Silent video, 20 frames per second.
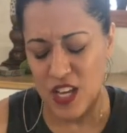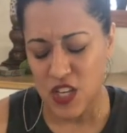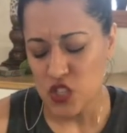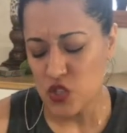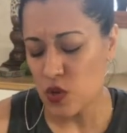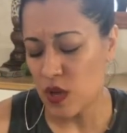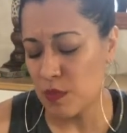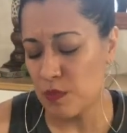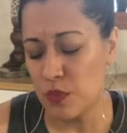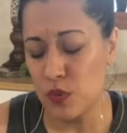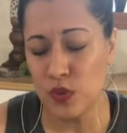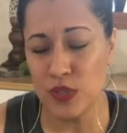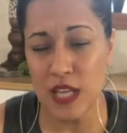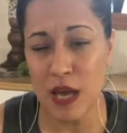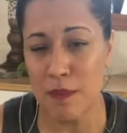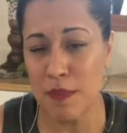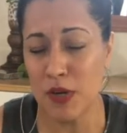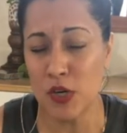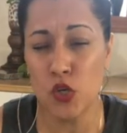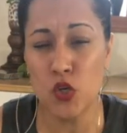soy puta
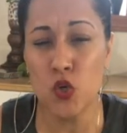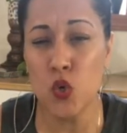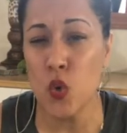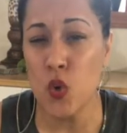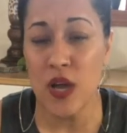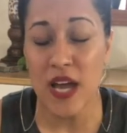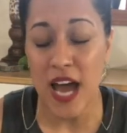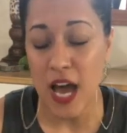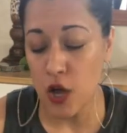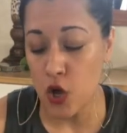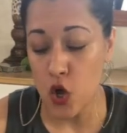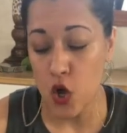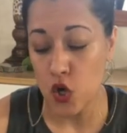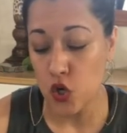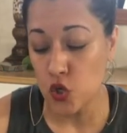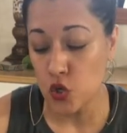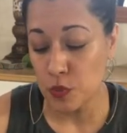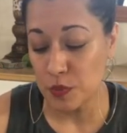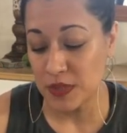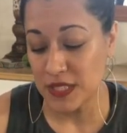pero nunca
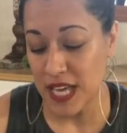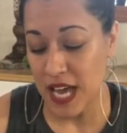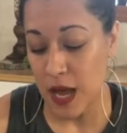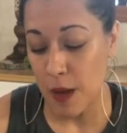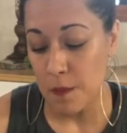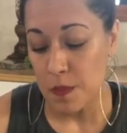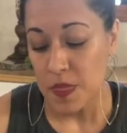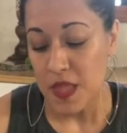corrupta.